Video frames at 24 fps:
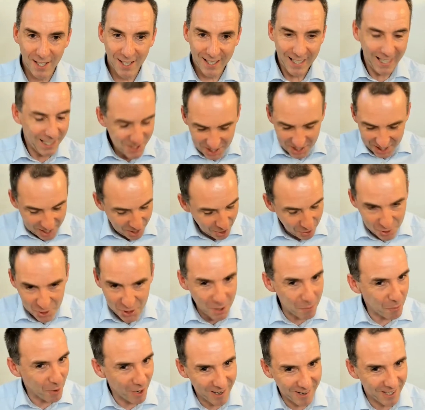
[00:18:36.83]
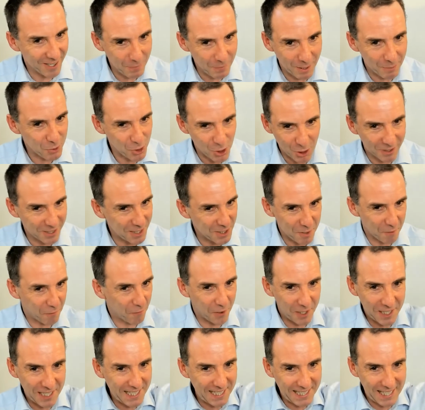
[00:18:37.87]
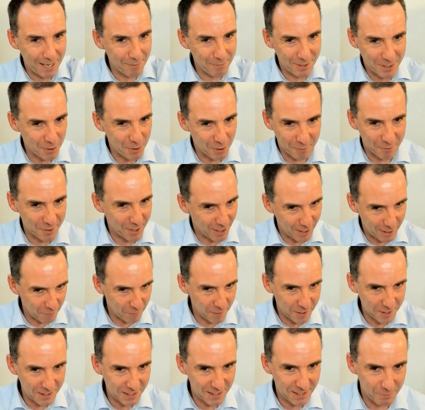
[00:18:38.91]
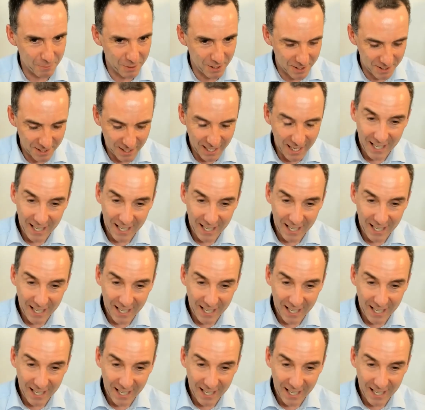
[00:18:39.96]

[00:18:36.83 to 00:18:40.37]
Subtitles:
It's in here somewhere. I'm sure there's a filing cabinet over there. I'll find it in a minute.